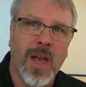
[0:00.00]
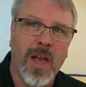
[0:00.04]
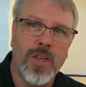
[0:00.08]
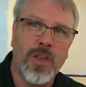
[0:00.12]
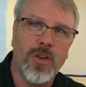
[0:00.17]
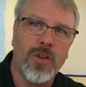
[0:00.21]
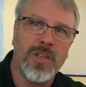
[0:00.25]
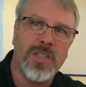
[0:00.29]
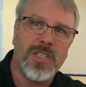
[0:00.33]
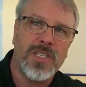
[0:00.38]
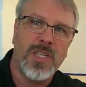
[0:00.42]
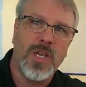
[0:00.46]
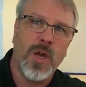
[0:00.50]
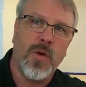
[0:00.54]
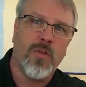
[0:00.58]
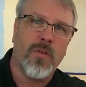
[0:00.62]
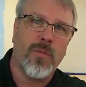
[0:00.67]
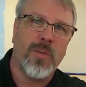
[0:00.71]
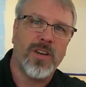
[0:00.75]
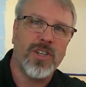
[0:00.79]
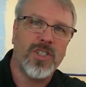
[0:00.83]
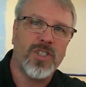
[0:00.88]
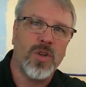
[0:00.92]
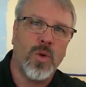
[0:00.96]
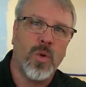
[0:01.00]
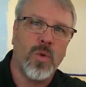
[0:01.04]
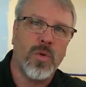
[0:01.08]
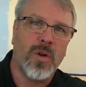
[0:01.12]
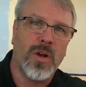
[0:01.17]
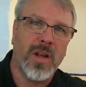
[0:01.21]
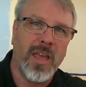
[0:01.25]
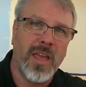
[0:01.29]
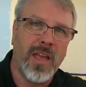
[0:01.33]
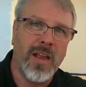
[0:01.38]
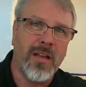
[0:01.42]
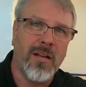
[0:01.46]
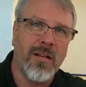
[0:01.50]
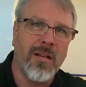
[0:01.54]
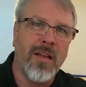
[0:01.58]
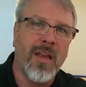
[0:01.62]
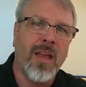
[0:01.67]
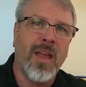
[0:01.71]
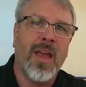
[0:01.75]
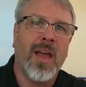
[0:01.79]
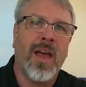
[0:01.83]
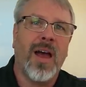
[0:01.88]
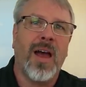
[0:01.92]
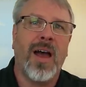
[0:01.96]
you can see over my shoulder here,
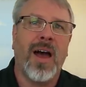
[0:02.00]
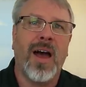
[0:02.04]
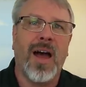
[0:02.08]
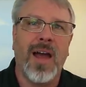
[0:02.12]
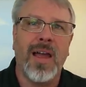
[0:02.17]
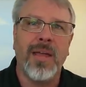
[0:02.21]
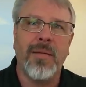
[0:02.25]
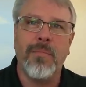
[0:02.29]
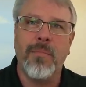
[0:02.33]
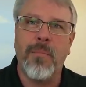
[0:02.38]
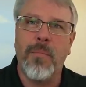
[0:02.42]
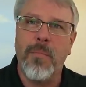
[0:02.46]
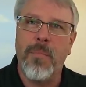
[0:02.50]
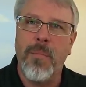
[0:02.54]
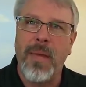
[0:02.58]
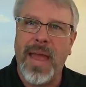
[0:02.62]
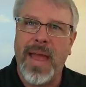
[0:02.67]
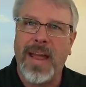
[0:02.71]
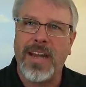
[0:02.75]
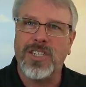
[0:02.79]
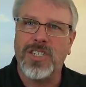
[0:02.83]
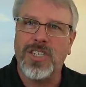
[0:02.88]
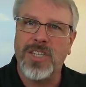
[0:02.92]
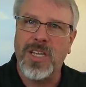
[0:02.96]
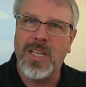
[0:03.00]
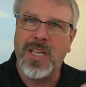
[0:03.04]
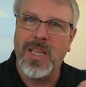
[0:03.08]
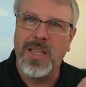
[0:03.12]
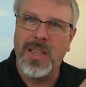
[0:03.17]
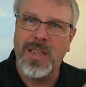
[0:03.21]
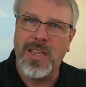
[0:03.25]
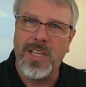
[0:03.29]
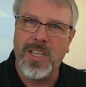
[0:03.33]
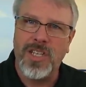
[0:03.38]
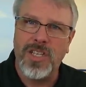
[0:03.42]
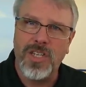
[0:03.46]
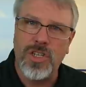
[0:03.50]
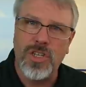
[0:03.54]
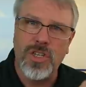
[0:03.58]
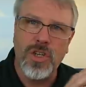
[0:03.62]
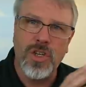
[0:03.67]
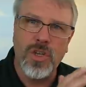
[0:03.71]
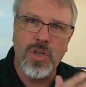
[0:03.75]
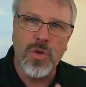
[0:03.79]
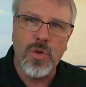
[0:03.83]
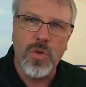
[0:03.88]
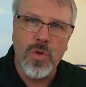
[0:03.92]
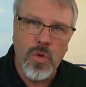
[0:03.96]
I'm matching this
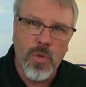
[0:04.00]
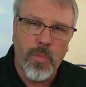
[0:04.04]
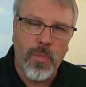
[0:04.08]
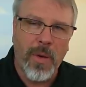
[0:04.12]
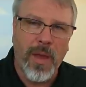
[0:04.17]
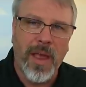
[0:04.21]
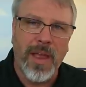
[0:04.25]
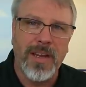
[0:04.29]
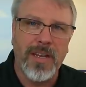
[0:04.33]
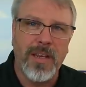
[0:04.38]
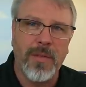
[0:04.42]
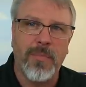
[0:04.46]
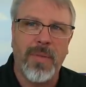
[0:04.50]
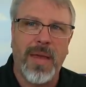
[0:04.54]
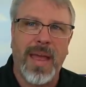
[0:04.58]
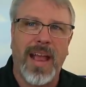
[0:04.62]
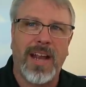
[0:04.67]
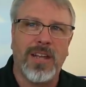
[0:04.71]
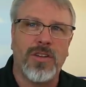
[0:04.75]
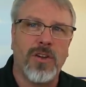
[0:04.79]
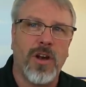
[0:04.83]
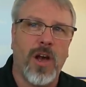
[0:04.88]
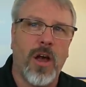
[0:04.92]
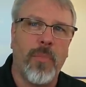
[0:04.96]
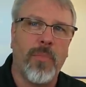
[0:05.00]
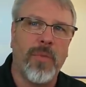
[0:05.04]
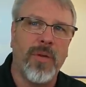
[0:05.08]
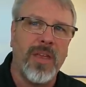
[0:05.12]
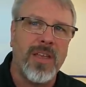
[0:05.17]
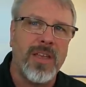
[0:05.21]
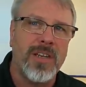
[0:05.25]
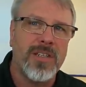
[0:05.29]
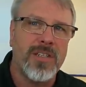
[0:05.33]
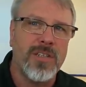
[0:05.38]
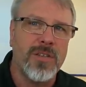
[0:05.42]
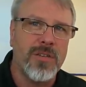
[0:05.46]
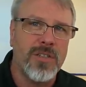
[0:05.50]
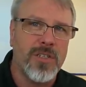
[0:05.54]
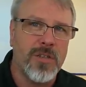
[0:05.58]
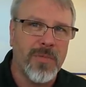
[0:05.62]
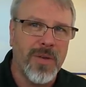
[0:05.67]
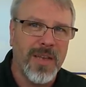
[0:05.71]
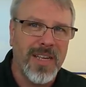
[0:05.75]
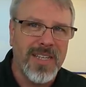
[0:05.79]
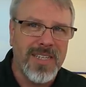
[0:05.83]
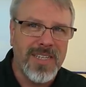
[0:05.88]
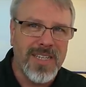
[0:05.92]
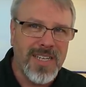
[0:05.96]
new painted backdrop into
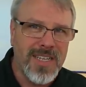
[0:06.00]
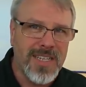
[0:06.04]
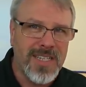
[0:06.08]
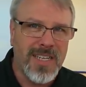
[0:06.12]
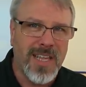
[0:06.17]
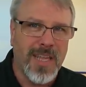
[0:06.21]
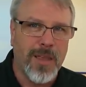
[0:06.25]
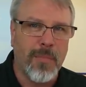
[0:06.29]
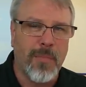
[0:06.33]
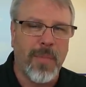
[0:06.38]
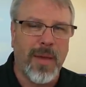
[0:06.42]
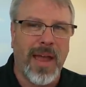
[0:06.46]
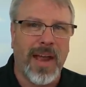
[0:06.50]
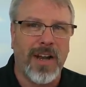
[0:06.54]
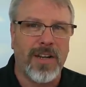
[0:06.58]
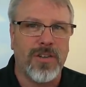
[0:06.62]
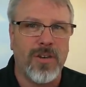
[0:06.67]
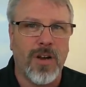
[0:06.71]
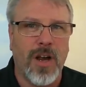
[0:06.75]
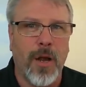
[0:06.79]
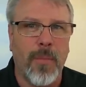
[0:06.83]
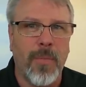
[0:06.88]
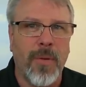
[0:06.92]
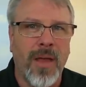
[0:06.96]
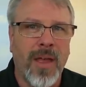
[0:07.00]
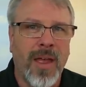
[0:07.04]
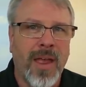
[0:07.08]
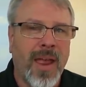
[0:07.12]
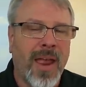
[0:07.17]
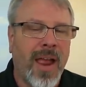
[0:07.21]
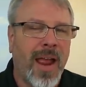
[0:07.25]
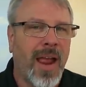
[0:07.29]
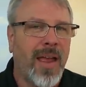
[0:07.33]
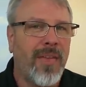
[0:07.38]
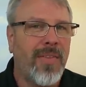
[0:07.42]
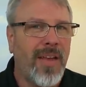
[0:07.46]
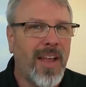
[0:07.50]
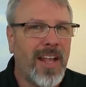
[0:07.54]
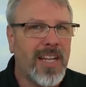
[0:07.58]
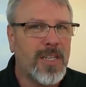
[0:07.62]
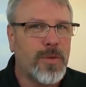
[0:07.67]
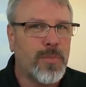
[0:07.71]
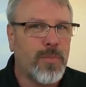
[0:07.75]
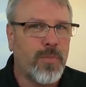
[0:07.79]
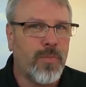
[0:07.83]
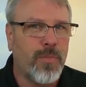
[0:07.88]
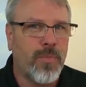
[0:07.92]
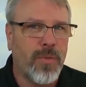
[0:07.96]
some existing backdrop, and
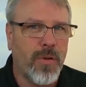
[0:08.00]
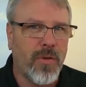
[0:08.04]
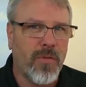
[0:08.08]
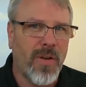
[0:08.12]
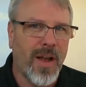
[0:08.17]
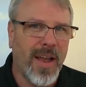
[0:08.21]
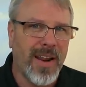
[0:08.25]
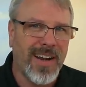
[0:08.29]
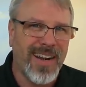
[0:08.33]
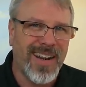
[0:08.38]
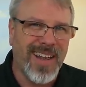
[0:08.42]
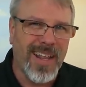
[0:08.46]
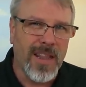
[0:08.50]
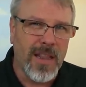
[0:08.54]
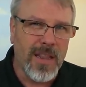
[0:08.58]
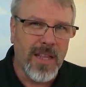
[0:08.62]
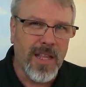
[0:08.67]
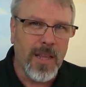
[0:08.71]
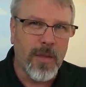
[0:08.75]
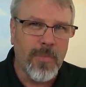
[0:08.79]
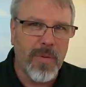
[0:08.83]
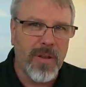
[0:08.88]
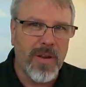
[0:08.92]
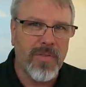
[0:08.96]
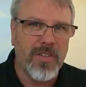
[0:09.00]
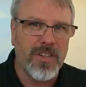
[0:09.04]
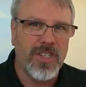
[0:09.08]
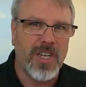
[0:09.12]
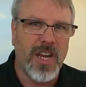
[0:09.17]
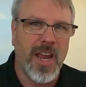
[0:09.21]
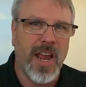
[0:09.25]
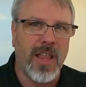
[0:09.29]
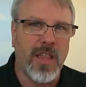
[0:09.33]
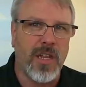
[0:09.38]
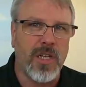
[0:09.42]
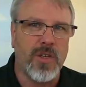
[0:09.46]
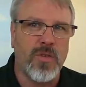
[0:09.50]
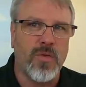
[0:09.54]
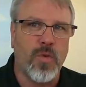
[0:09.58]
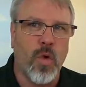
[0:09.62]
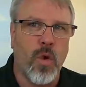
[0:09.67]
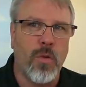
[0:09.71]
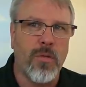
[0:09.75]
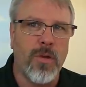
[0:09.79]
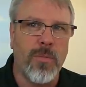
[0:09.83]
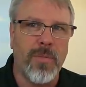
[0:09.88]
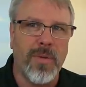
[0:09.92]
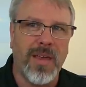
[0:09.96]
that's provided a little bit of a challenge
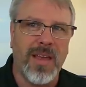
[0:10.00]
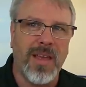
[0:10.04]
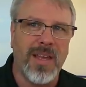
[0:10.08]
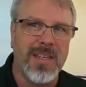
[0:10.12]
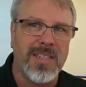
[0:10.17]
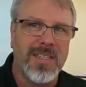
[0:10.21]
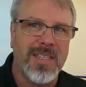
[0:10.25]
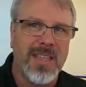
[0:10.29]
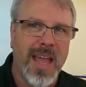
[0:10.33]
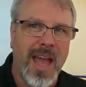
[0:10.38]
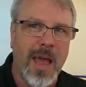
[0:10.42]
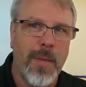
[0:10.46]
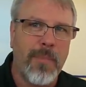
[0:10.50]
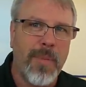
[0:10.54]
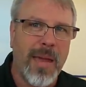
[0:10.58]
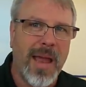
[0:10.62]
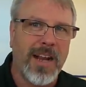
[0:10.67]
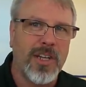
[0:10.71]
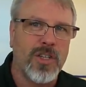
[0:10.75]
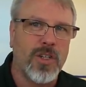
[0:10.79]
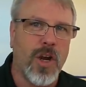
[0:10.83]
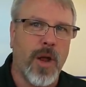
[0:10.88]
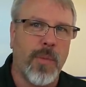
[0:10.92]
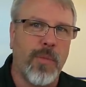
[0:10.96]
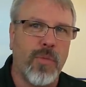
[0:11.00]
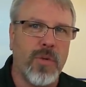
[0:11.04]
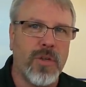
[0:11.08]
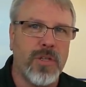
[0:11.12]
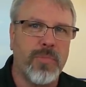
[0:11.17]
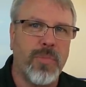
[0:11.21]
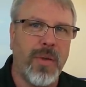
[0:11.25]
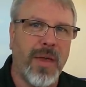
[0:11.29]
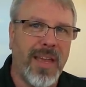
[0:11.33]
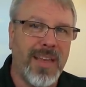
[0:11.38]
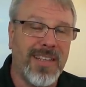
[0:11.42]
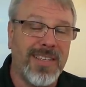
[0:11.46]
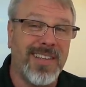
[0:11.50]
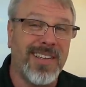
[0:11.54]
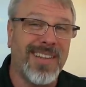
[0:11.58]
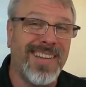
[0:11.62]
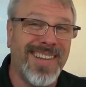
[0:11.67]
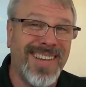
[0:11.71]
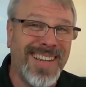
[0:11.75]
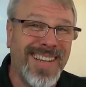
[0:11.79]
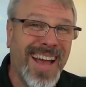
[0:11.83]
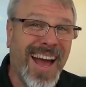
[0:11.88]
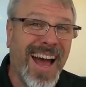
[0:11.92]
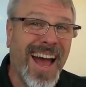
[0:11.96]
for me because that backdrop was
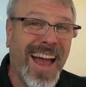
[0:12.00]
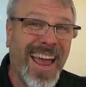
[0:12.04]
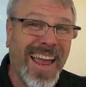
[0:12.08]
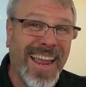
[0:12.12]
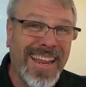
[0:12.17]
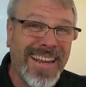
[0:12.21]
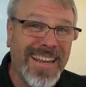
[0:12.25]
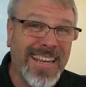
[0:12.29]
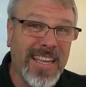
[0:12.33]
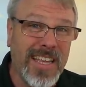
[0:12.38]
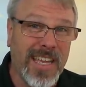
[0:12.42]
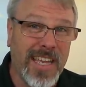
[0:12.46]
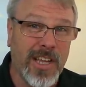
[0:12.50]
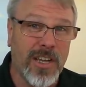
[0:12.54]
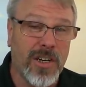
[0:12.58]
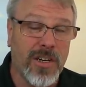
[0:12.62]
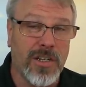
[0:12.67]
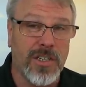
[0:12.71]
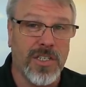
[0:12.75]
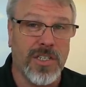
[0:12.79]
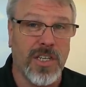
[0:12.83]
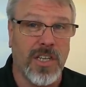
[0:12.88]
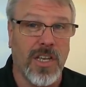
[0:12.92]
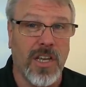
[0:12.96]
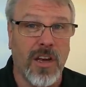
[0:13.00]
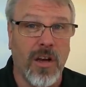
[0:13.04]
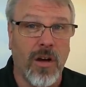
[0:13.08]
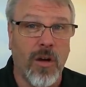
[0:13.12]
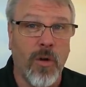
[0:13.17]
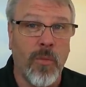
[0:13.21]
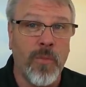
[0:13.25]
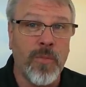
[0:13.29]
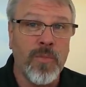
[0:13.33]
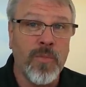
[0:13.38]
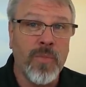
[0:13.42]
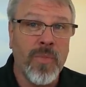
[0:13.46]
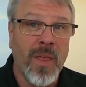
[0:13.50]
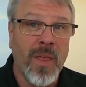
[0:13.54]
painted 9 years ago,